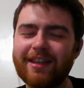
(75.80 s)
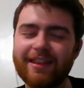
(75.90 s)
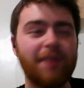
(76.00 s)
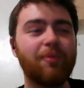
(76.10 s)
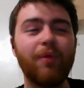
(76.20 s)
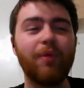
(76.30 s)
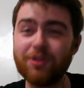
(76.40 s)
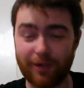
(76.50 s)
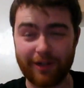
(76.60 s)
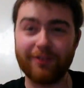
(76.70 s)
that was
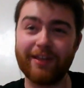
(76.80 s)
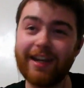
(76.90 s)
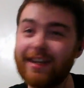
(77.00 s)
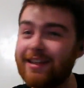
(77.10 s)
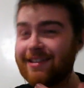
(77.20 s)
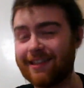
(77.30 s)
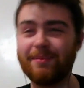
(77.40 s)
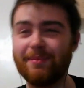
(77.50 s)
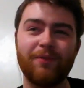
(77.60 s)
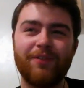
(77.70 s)
real. That is in the
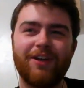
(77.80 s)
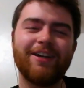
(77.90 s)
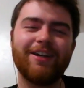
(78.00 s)
movie.